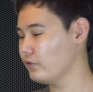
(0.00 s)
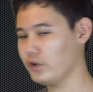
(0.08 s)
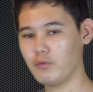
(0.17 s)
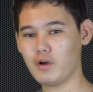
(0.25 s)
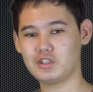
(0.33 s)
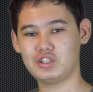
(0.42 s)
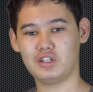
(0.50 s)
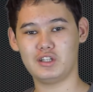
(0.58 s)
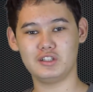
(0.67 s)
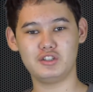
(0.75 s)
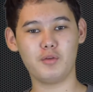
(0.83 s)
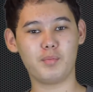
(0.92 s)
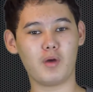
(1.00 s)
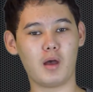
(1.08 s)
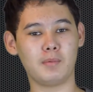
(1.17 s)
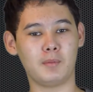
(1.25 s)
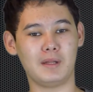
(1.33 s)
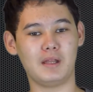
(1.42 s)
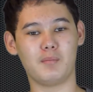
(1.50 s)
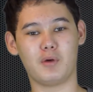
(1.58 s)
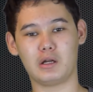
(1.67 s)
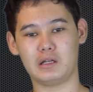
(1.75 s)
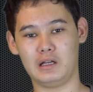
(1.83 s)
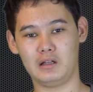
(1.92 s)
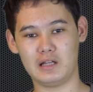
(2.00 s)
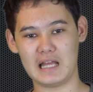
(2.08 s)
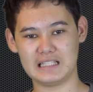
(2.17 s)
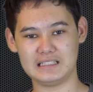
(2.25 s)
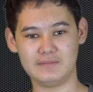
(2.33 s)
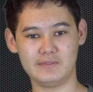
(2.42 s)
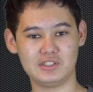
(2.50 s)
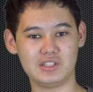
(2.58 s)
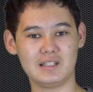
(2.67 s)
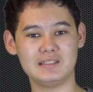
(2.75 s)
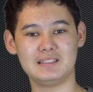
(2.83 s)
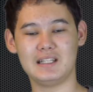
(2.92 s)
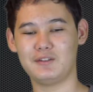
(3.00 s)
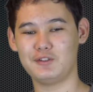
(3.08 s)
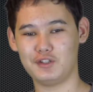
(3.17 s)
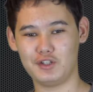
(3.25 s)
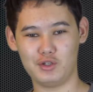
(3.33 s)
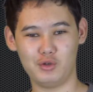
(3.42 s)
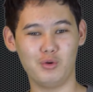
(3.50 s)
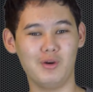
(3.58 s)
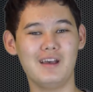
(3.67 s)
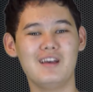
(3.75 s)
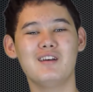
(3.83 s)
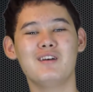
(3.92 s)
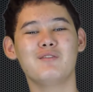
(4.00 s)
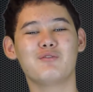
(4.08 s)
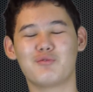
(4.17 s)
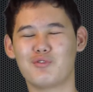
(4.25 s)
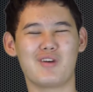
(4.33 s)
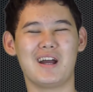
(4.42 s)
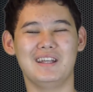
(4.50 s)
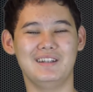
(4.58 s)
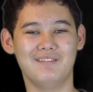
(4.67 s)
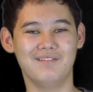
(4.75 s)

if you're watching this, you're probably in marketing class, in which I say to you, run.